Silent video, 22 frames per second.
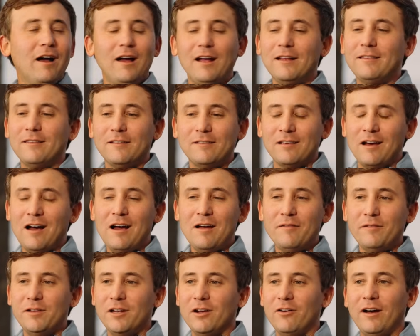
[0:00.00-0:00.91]
I, at the
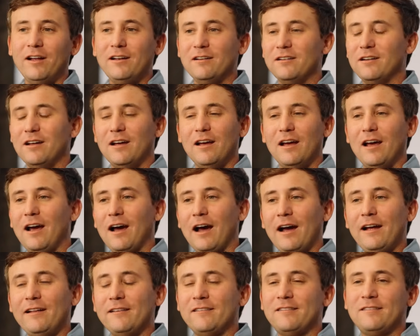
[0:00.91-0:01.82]
time, you know, I
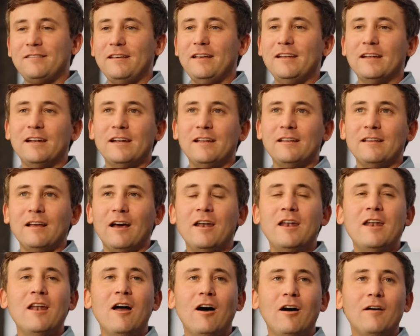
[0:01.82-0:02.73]
I hadn't seen any
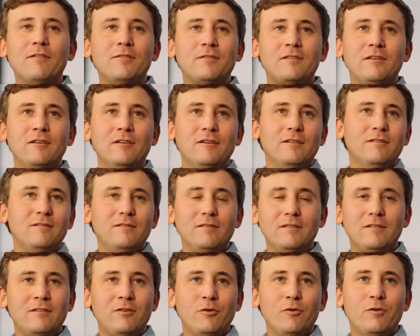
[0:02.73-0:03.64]
enough to
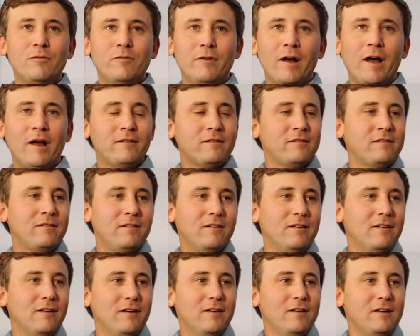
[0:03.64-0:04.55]
to invest
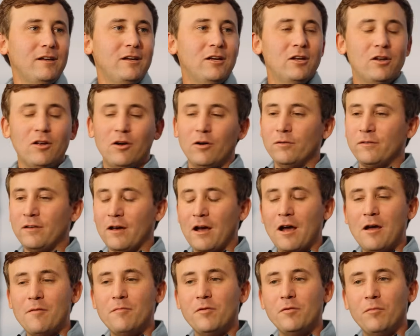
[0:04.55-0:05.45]
you know,
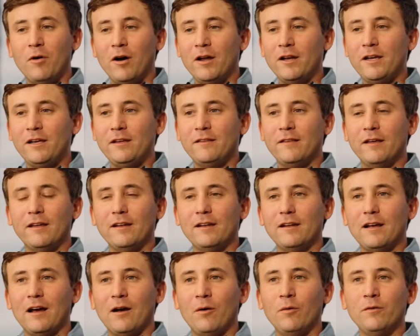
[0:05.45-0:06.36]
time and money
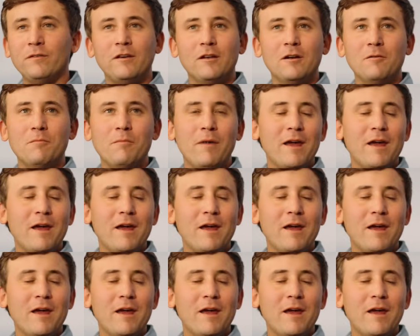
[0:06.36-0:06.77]
that I was going to